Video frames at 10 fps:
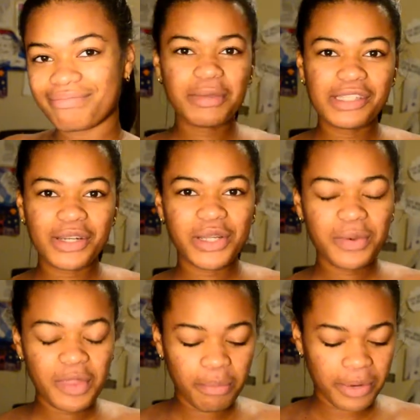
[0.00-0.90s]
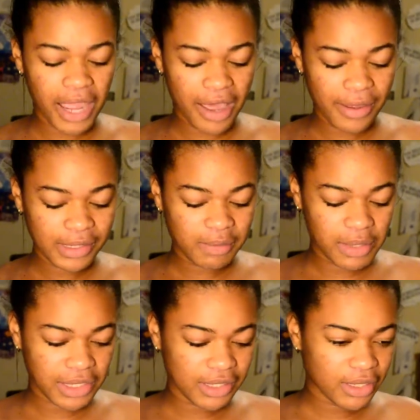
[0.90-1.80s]
it. Starting with brows
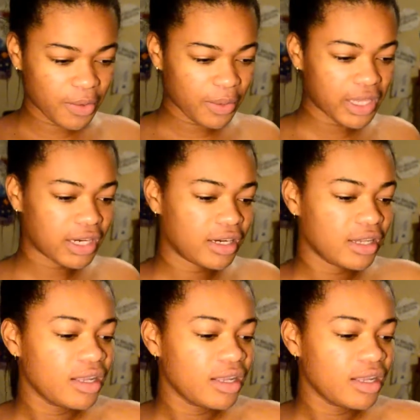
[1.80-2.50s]
because the queen